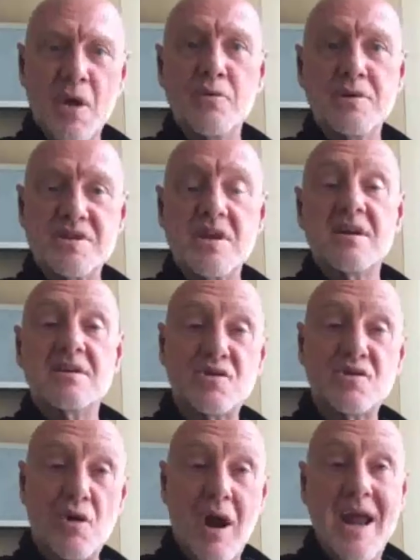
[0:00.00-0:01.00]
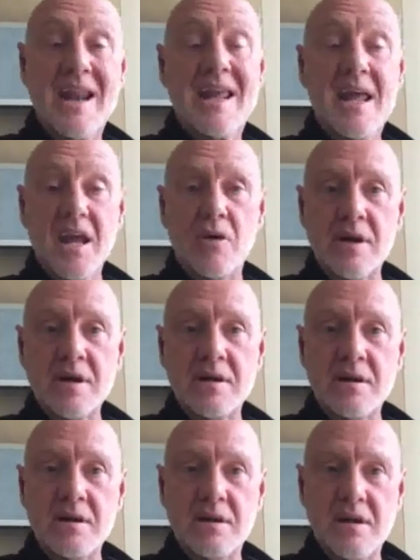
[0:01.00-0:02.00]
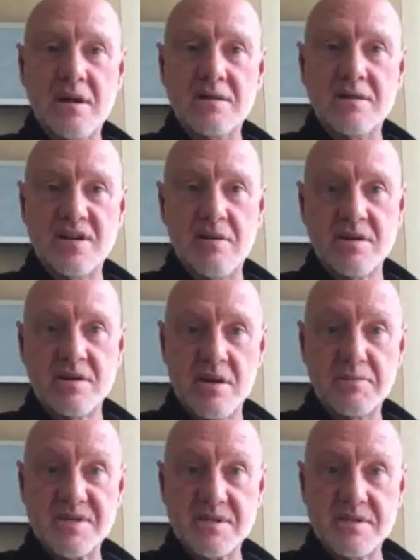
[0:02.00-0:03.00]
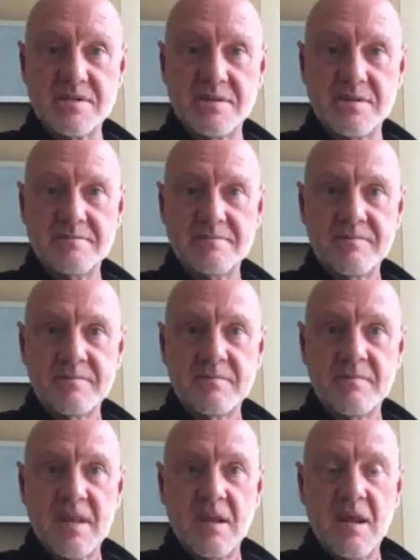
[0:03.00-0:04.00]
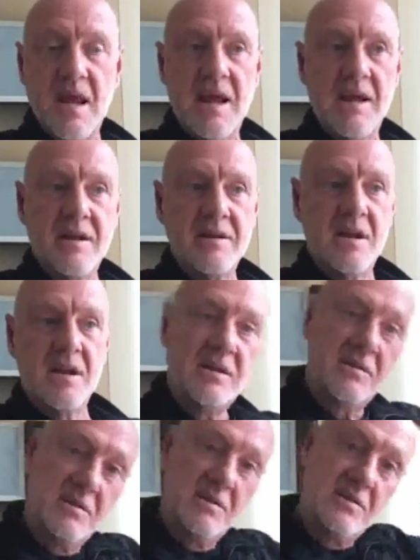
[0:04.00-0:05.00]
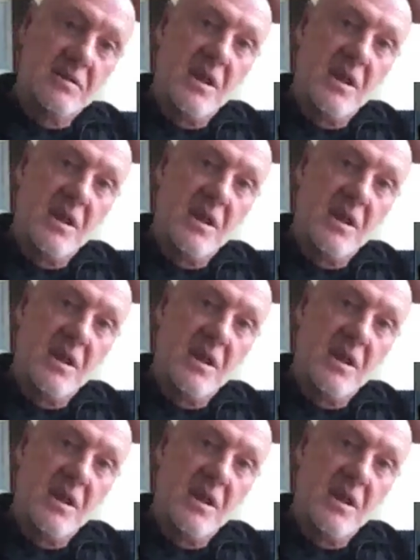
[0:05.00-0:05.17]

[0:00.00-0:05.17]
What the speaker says: who was trying to get going in the generic drug business. And he